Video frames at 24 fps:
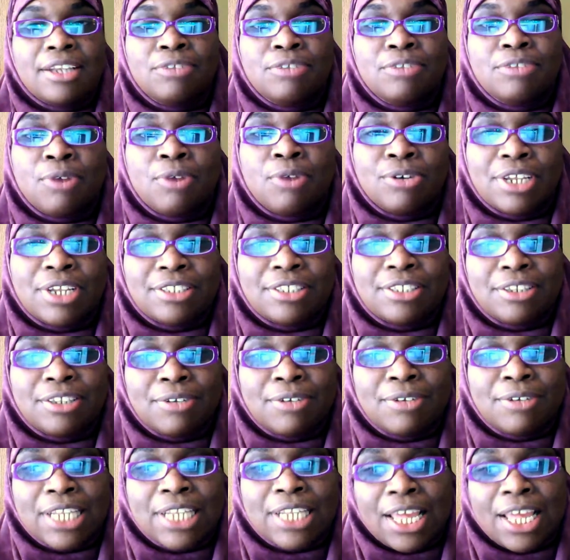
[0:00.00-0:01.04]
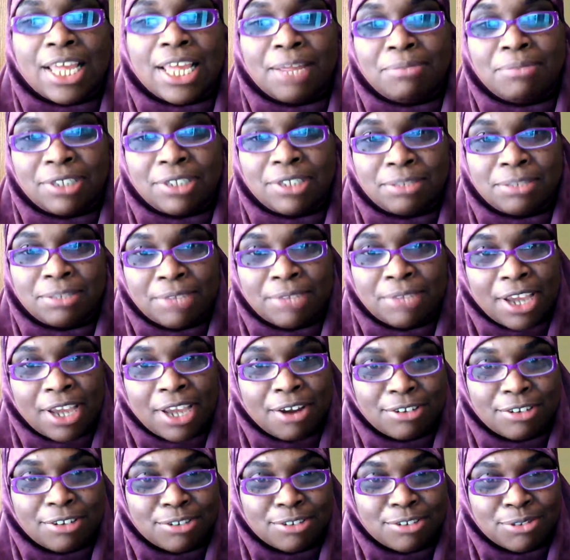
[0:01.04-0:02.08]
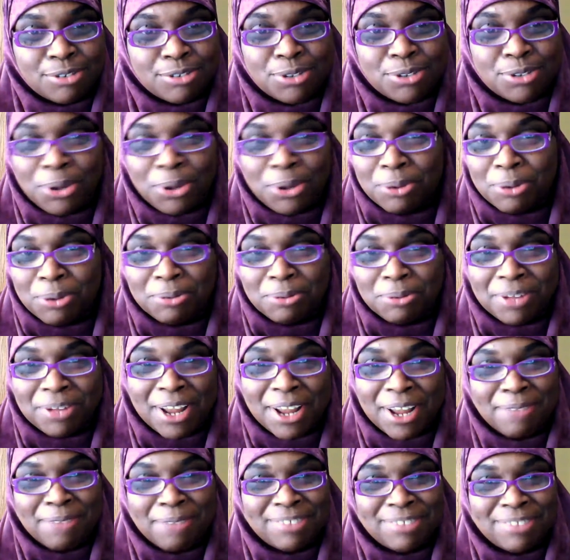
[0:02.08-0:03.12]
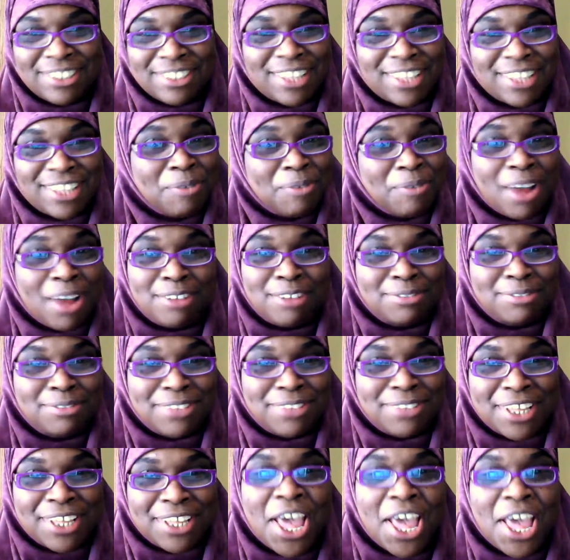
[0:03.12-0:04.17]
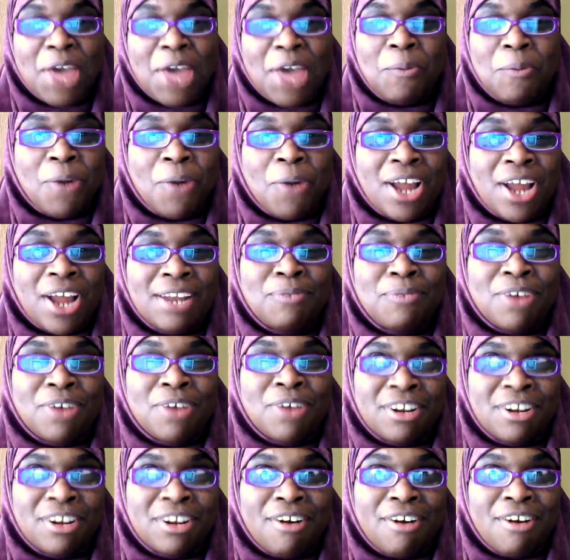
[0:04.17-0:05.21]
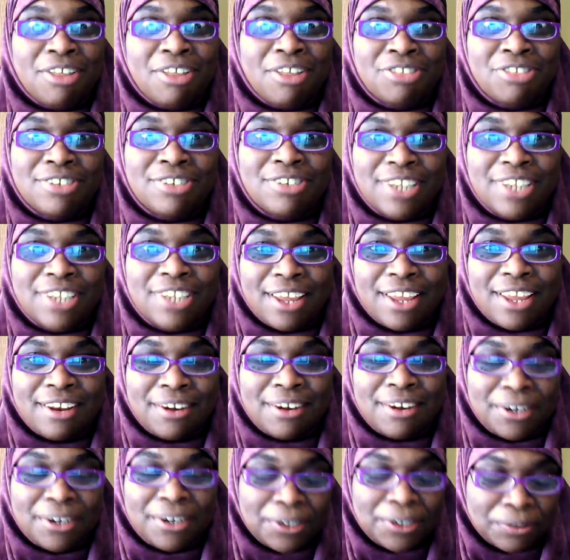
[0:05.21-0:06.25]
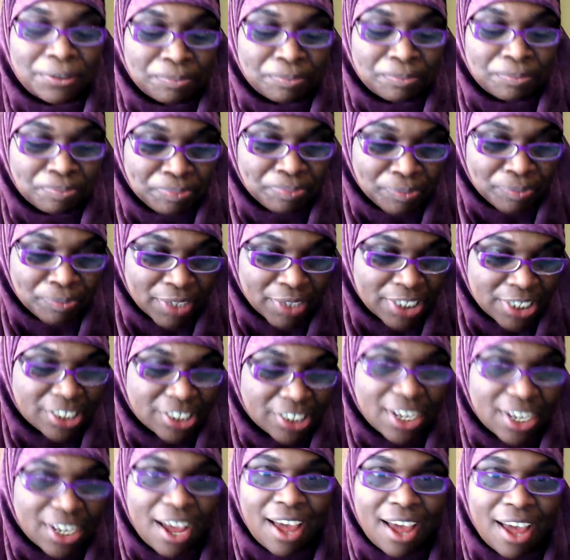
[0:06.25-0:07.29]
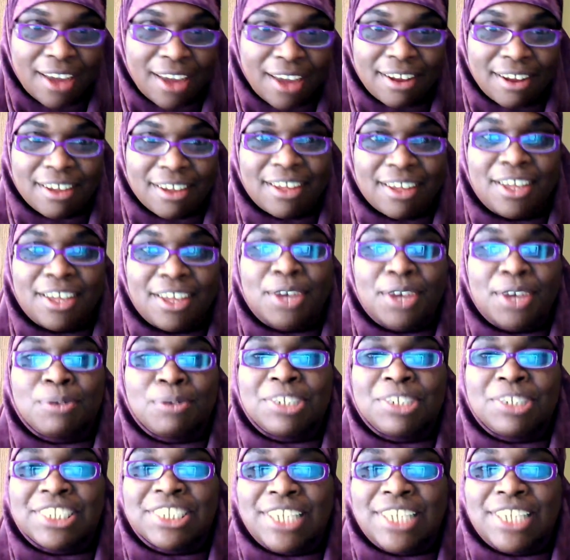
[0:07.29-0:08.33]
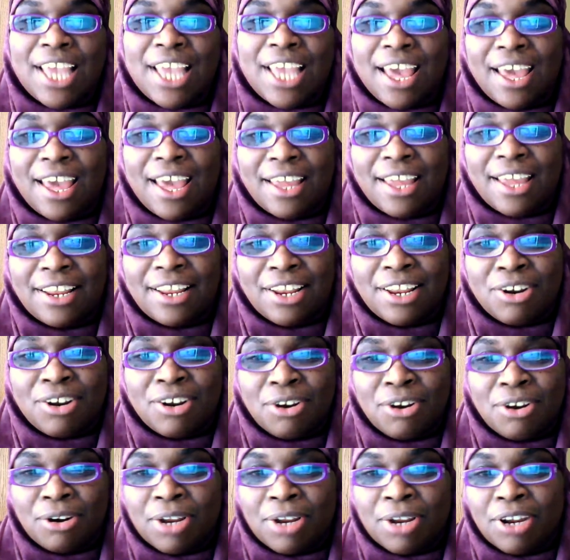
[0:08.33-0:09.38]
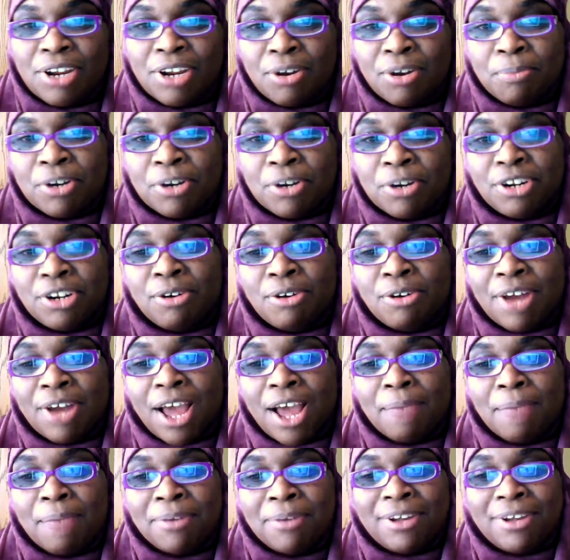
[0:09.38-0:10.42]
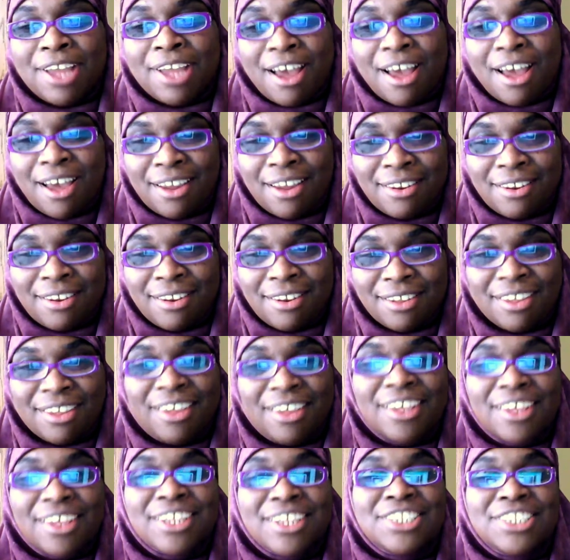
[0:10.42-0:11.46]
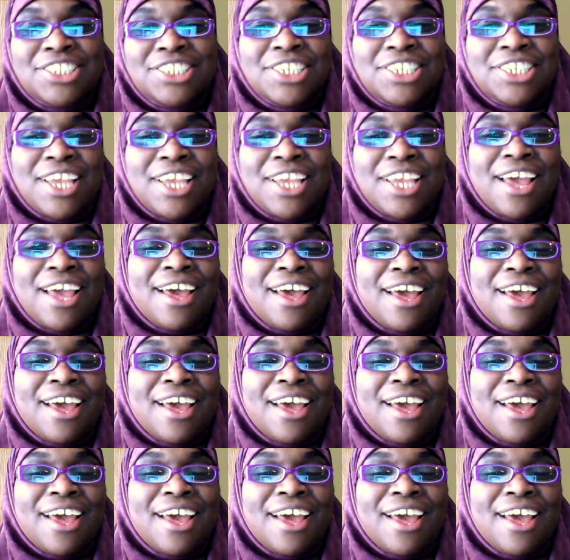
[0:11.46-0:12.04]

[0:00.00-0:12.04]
you won't necessarily let Muslim characters do. And I'm just like, why don't you let one author did, Shahada, which she had in her book No God But God. She had